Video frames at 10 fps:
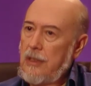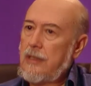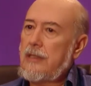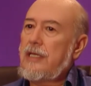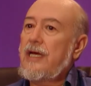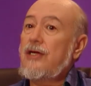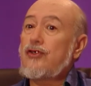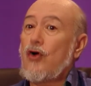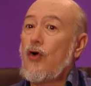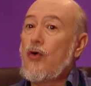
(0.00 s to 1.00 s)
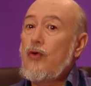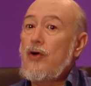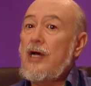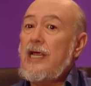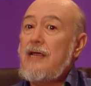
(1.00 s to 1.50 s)
There is
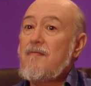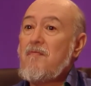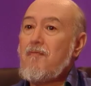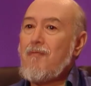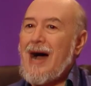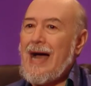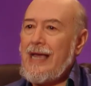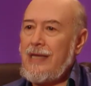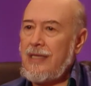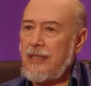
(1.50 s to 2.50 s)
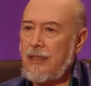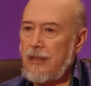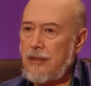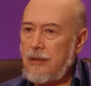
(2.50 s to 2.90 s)
only mind.